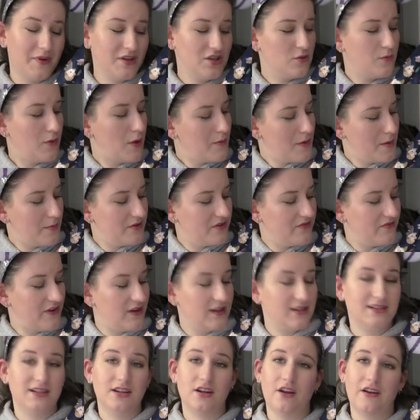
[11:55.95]
but you might be able to
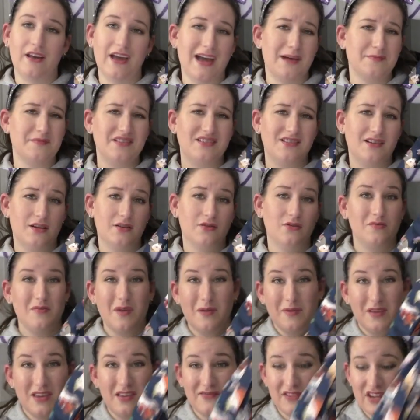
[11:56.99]
find it on Amazon or
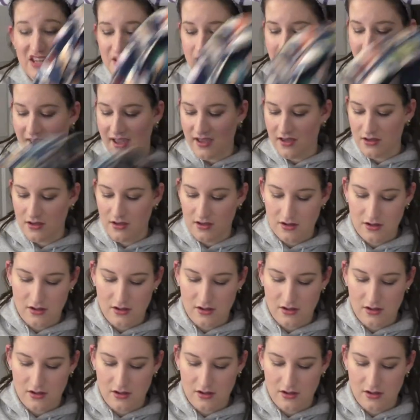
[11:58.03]
maybe even eBay.